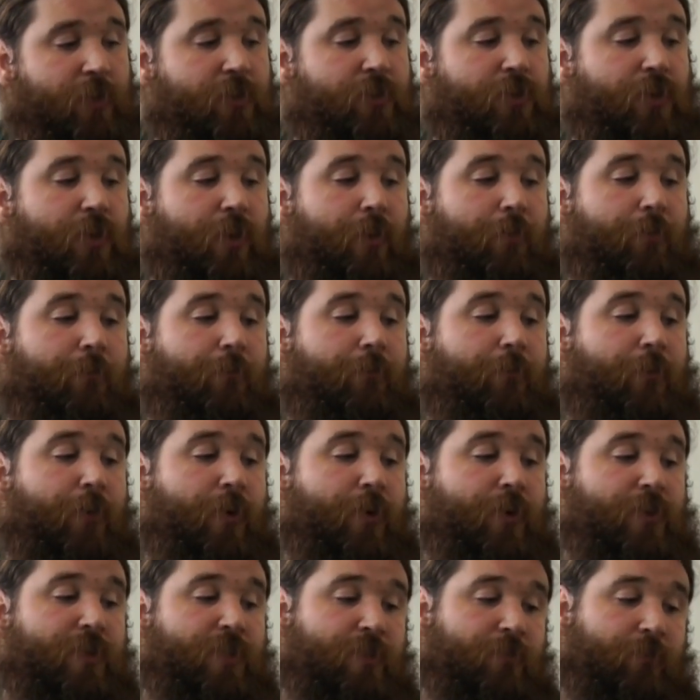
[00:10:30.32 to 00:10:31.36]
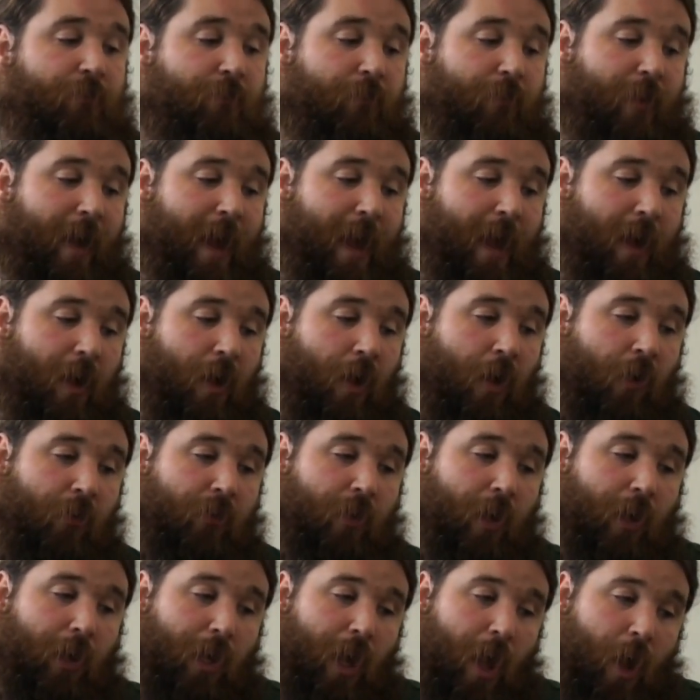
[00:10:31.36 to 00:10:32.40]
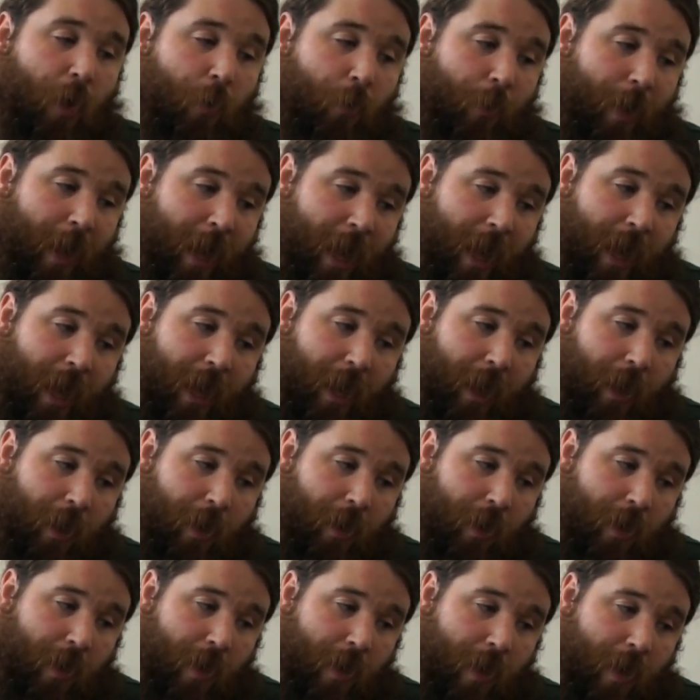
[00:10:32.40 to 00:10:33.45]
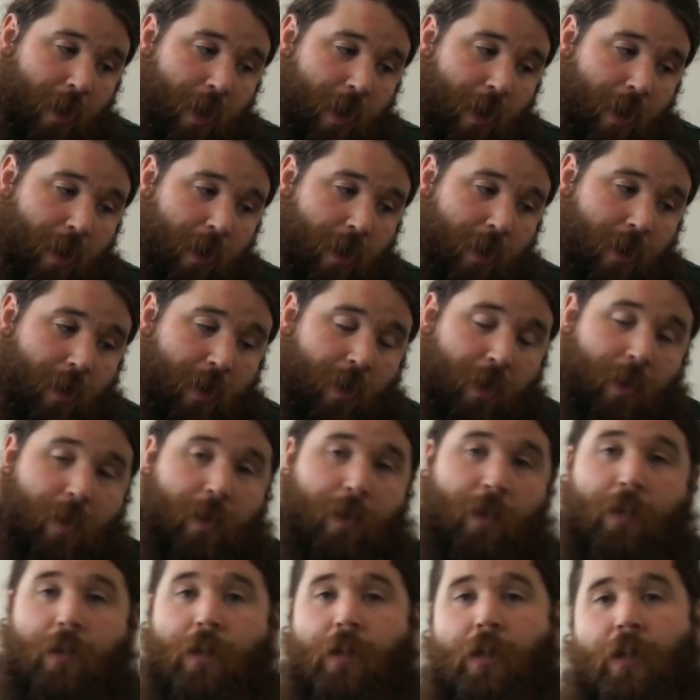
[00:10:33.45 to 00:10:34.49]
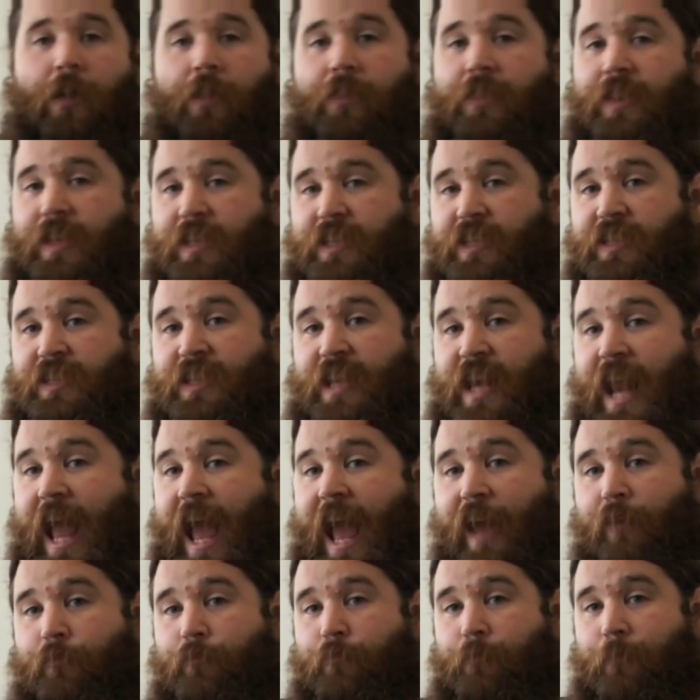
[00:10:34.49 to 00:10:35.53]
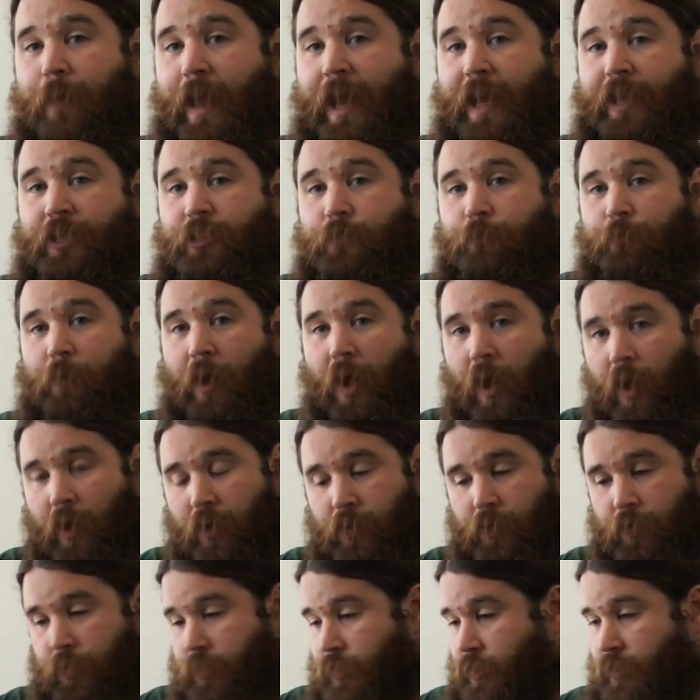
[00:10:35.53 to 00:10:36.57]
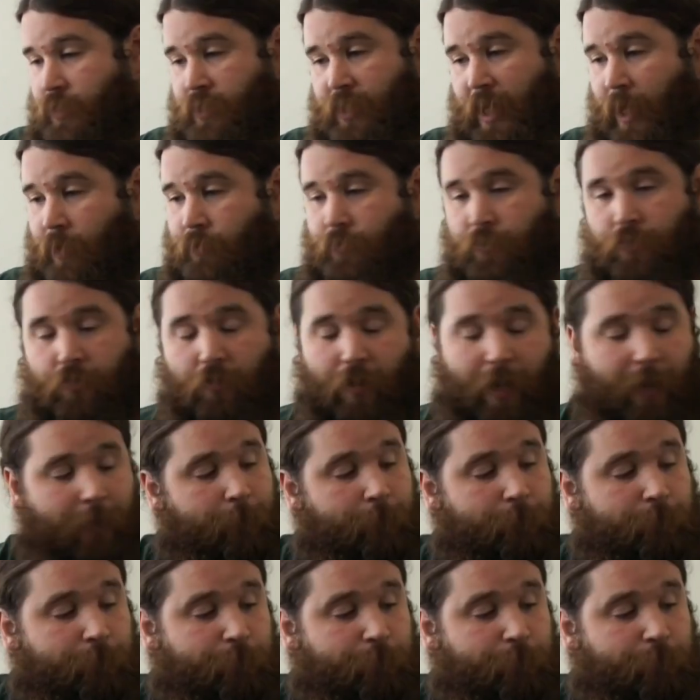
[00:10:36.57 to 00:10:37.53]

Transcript: to the 1st fret on the low E. And this is an F major bar chord. Sounds great.